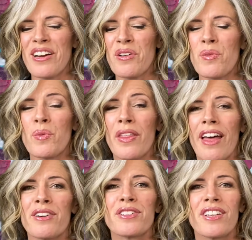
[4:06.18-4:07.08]

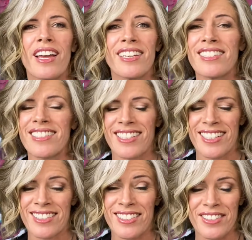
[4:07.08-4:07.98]
without any
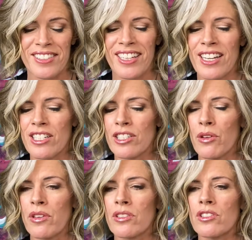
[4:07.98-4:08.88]
singing still.
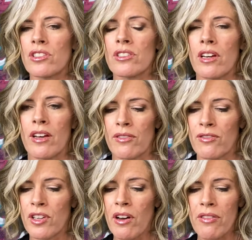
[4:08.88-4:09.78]
So this is just,
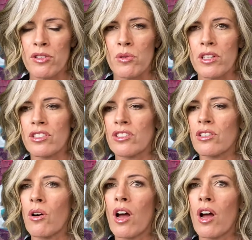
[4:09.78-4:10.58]
feel how this works. Just go.